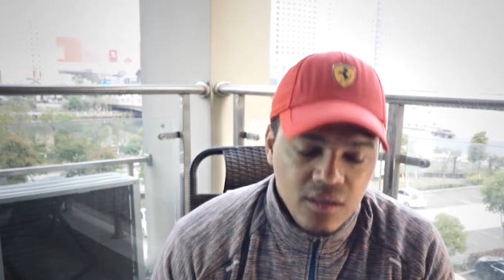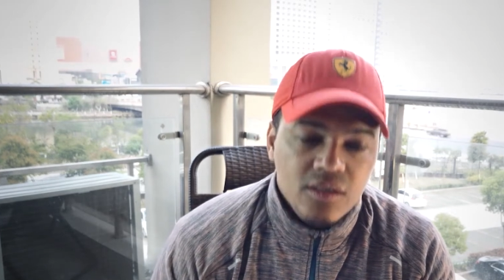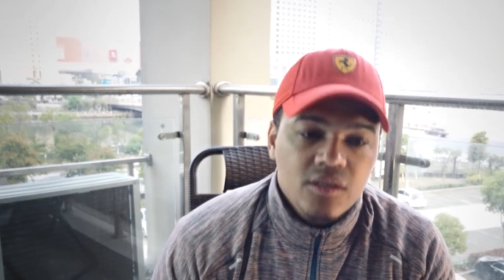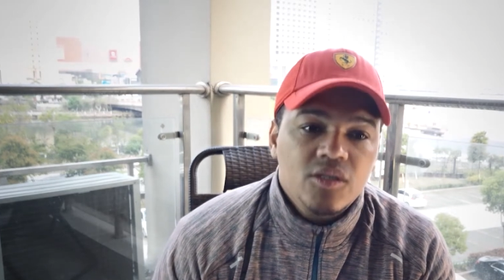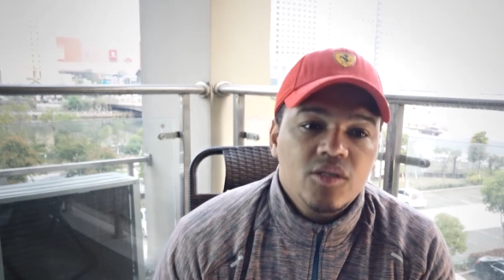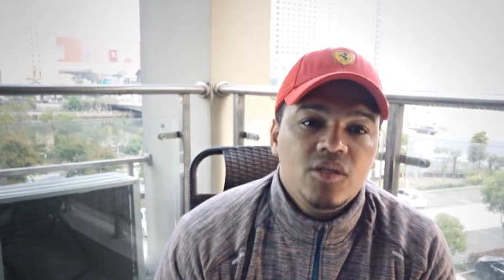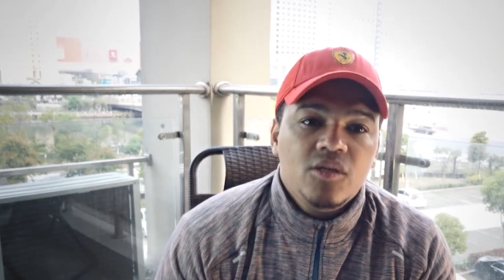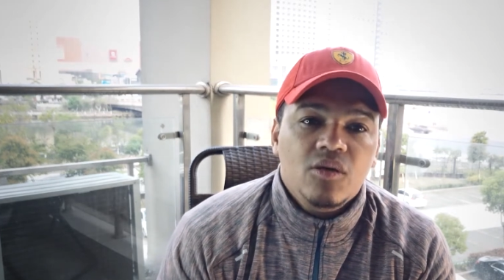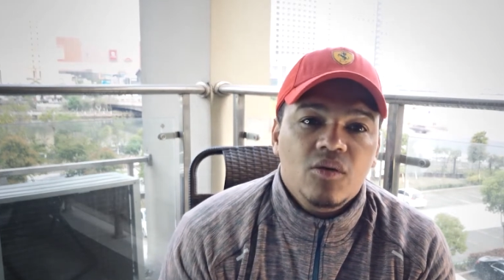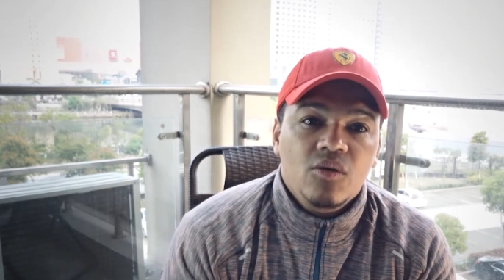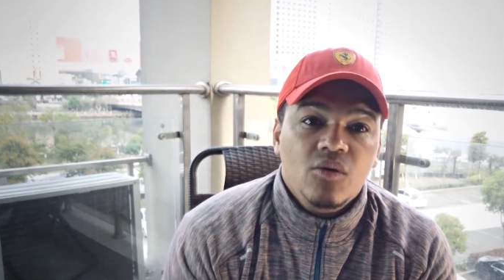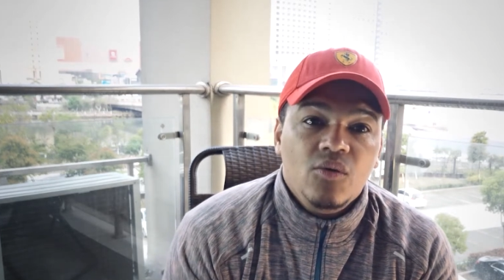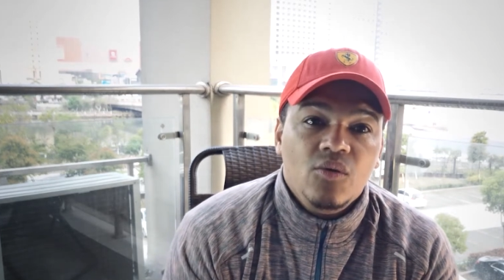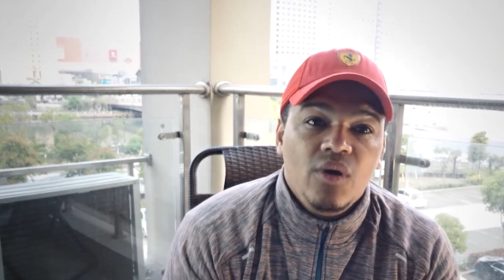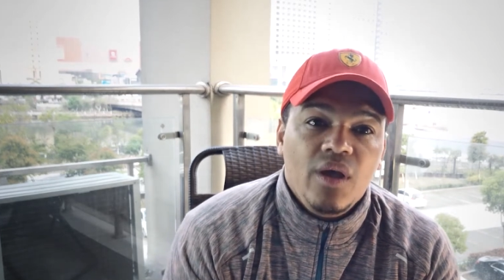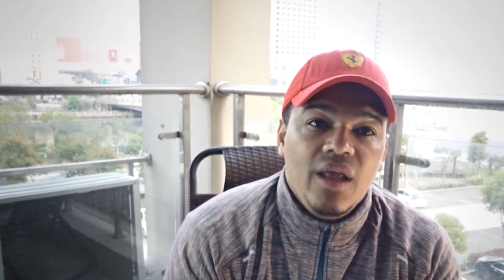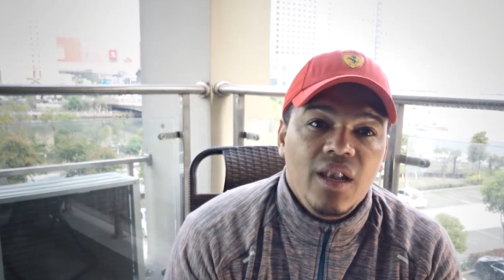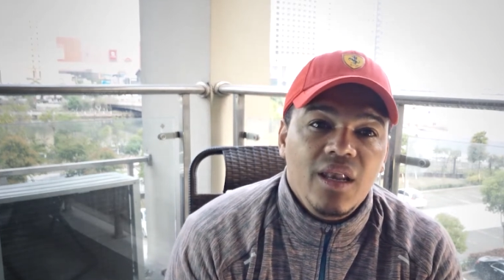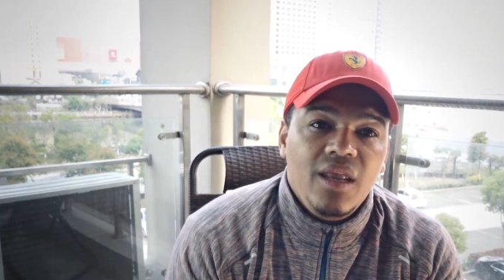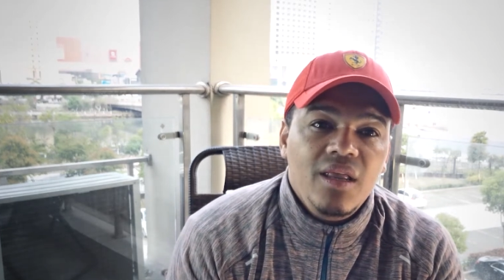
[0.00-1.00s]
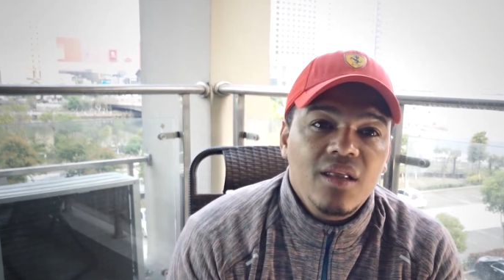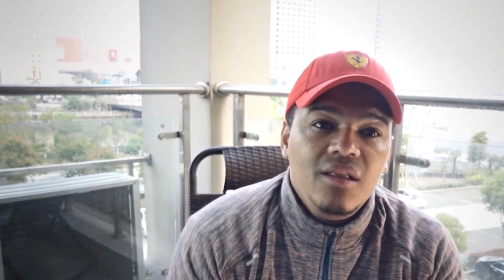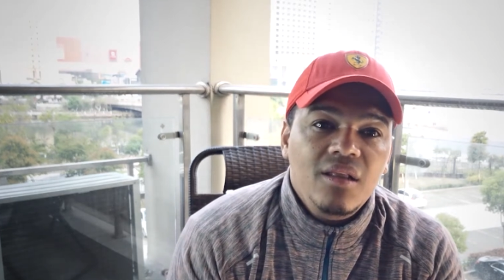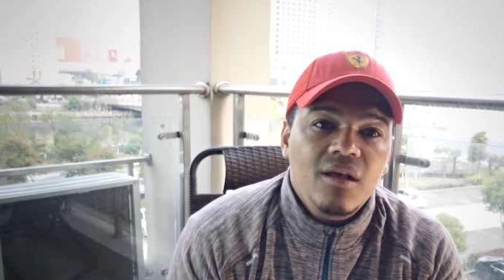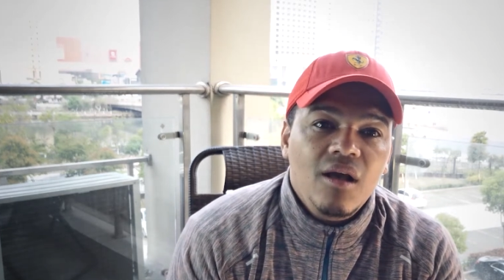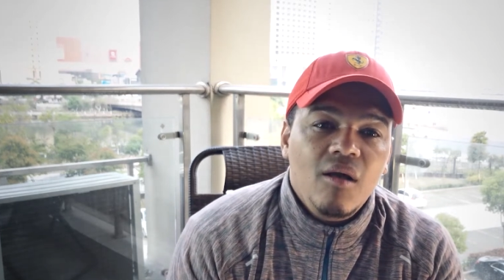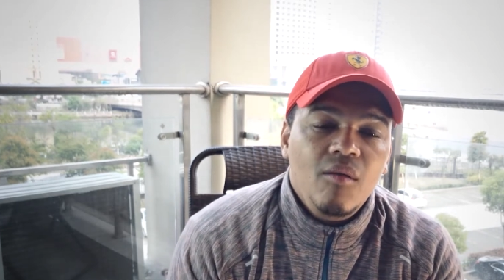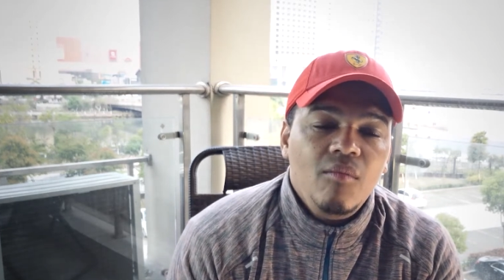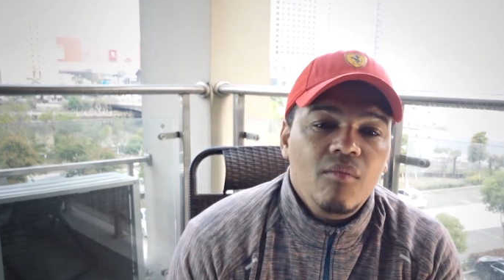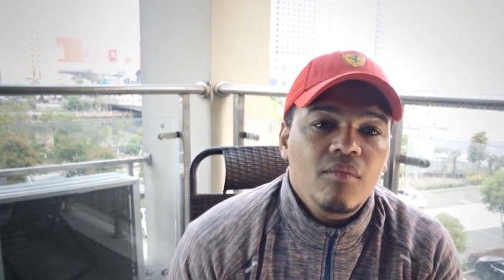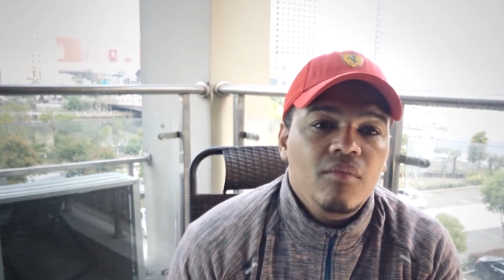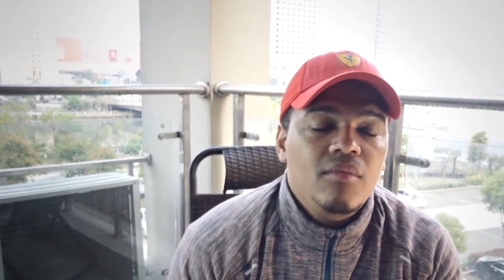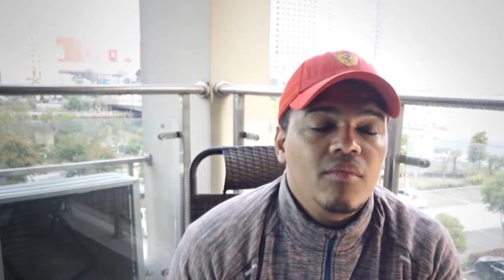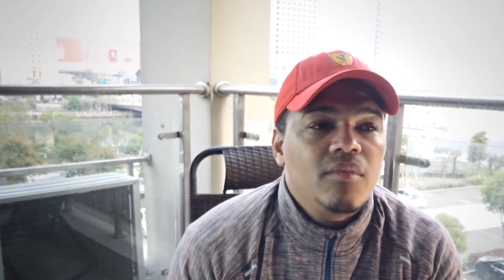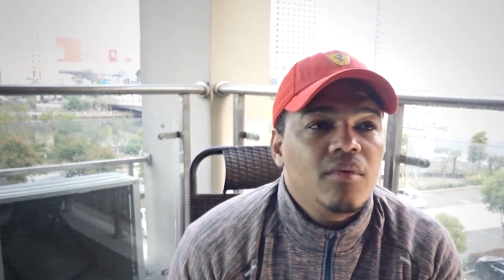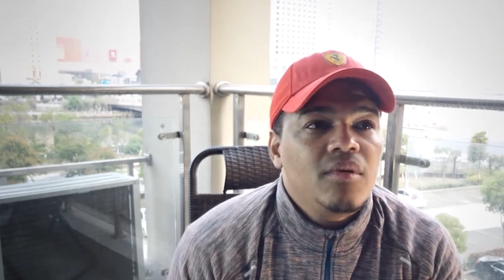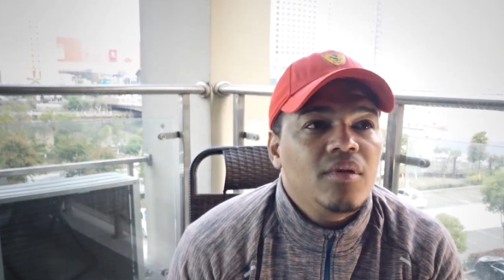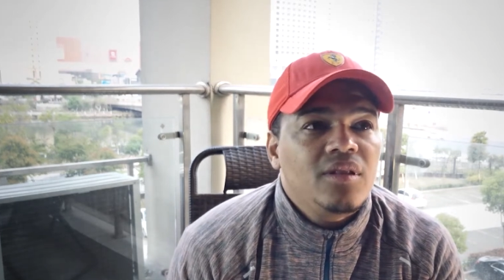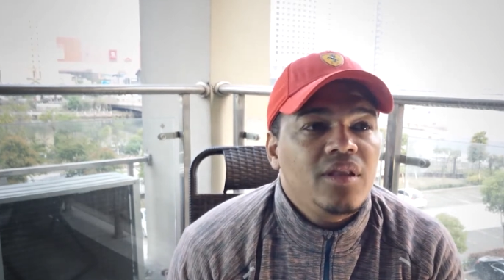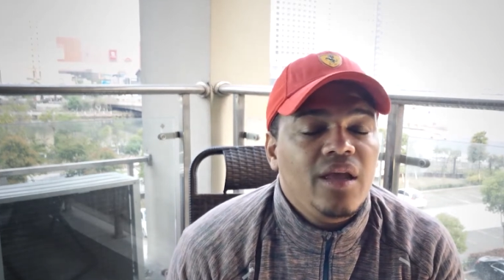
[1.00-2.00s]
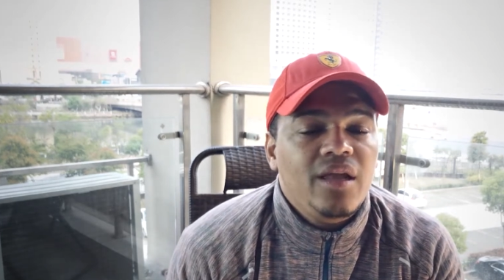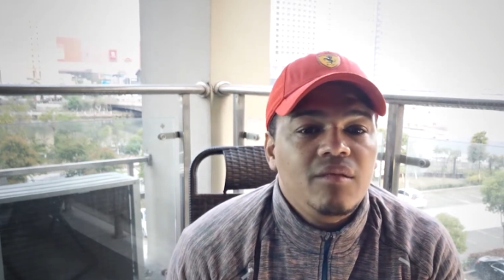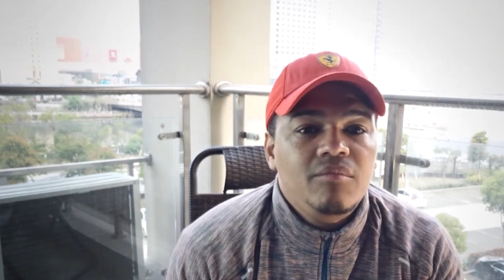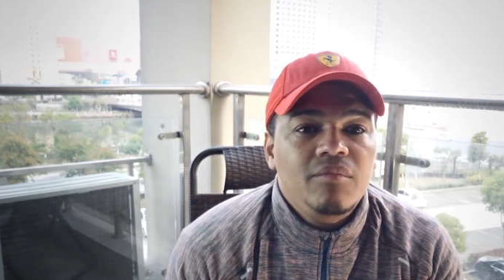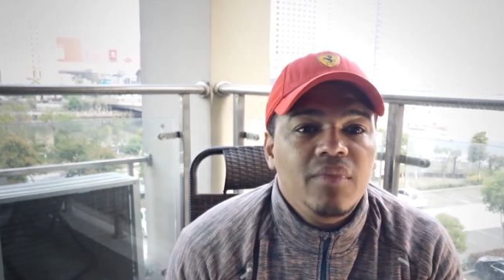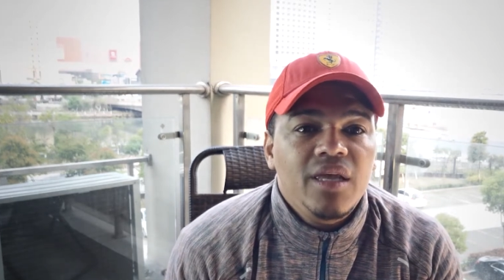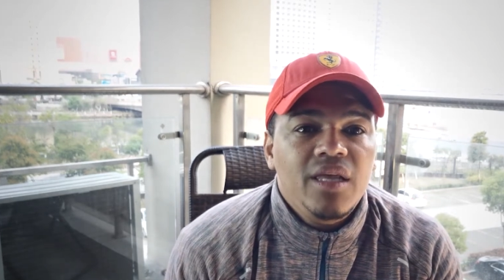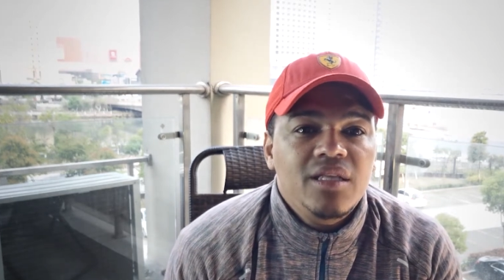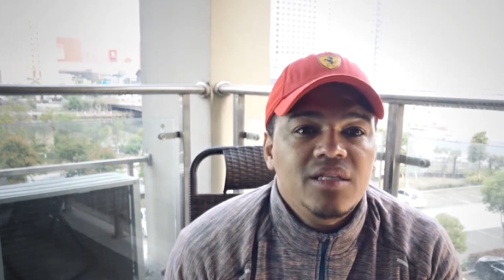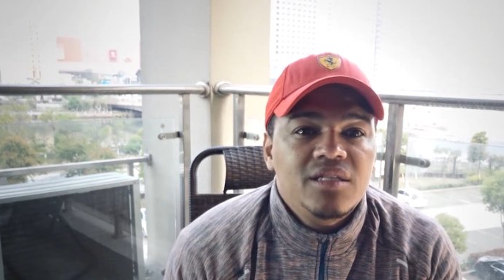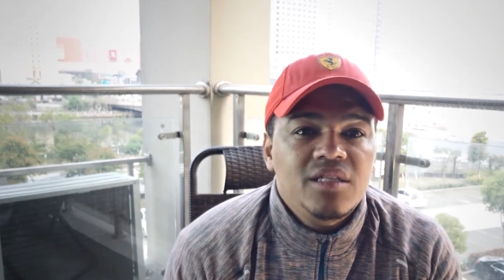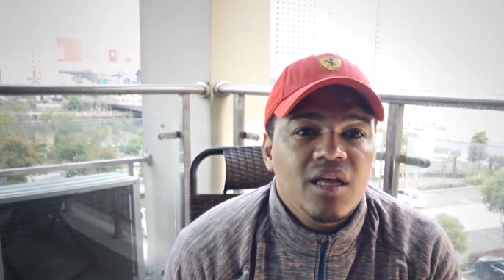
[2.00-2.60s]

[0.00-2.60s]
So an income, that means